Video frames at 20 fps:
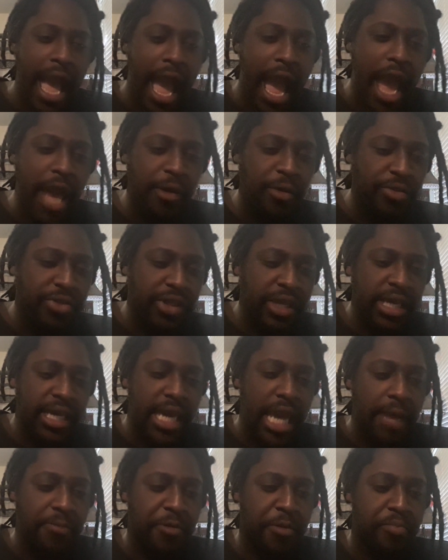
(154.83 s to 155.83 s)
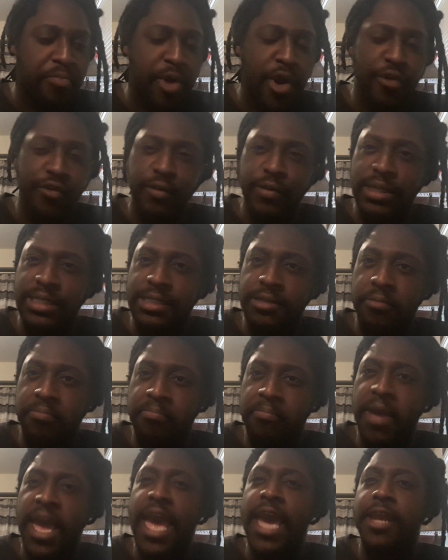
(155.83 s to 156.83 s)
I don't think Captain Marvel is a
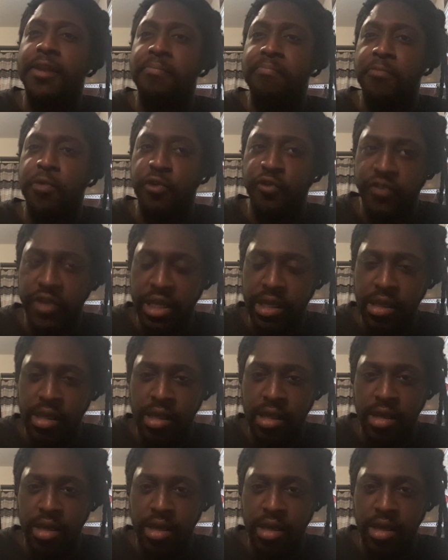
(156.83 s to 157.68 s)
bad movie.